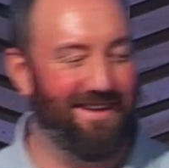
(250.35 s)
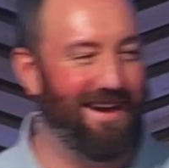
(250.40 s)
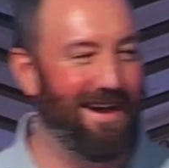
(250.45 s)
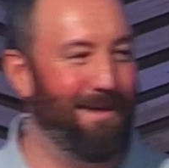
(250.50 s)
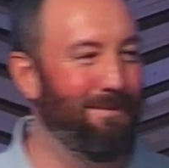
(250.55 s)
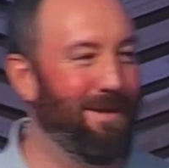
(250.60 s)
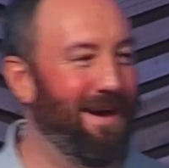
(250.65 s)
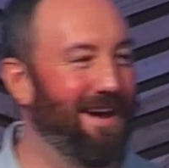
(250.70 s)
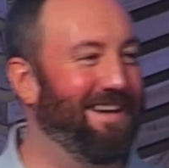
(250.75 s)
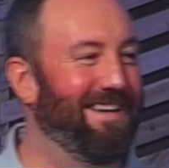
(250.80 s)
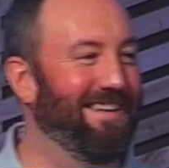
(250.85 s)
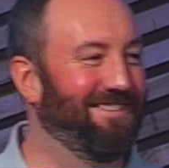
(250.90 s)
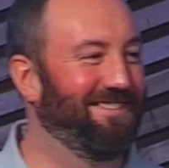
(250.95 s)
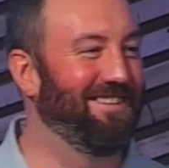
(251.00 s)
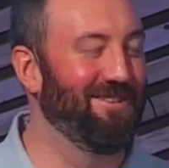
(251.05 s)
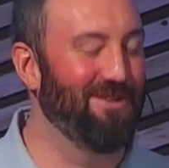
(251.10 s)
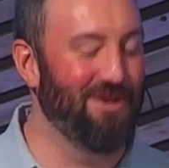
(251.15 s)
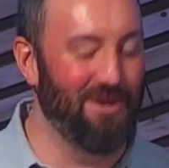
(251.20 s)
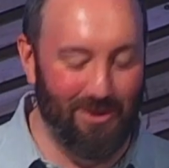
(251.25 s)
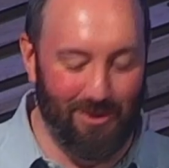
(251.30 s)
I'm not
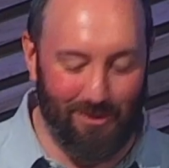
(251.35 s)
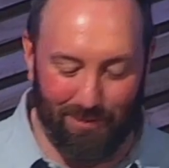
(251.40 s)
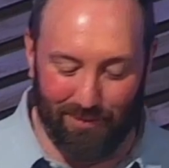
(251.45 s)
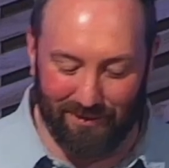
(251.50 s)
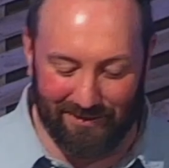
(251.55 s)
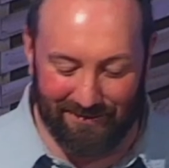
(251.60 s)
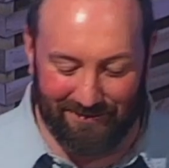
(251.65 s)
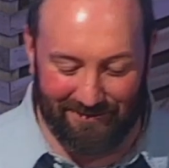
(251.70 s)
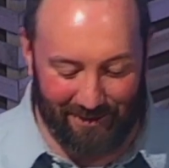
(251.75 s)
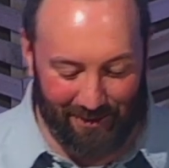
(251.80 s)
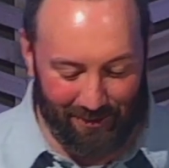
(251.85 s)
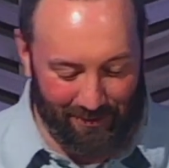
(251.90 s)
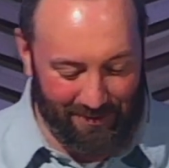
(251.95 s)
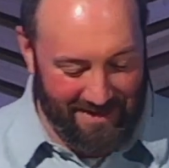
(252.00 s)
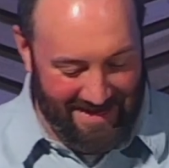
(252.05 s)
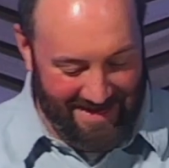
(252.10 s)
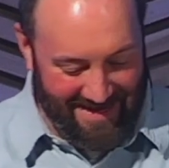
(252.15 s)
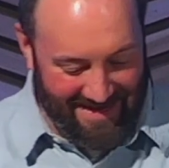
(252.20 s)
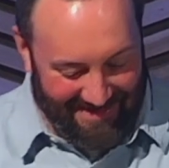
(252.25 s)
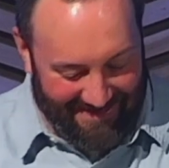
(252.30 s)
kissing you. Please
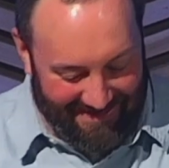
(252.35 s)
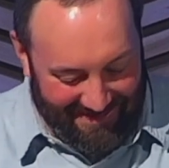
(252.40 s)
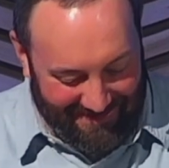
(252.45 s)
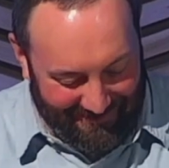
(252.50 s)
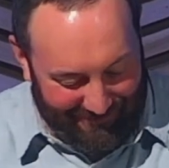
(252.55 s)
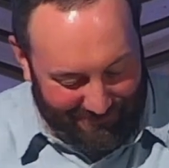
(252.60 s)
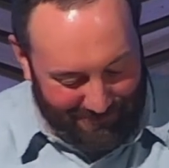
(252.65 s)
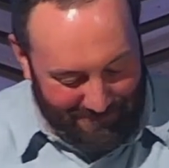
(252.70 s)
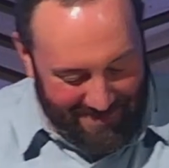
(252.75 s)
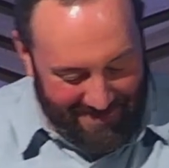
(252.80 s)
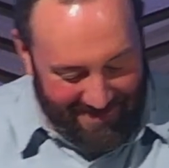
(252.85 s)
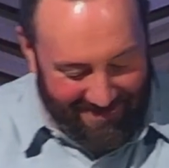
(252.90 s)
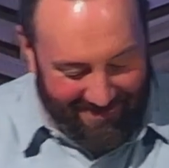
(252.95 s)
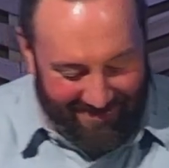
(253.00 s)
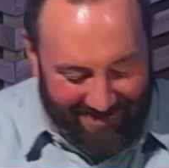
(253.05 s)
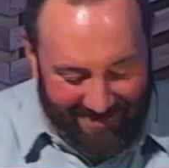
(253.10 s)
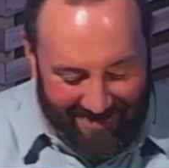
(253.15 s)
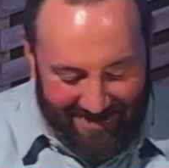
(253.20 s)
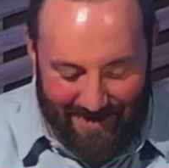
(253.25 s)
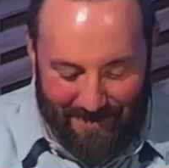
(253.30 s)
don't kiss me,
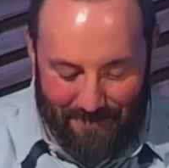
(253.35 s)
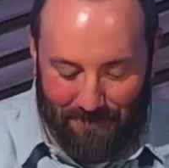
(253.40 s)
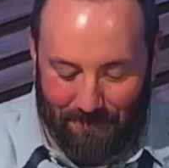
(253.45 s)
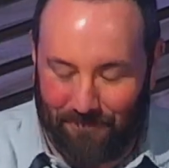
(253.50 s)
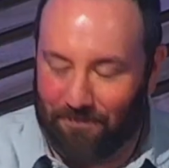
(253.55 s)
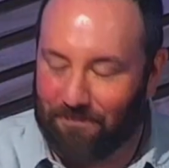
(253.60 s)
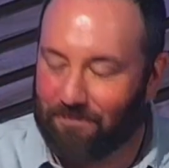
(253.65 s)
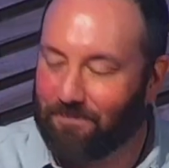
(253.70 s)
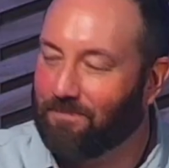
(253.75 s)
all right?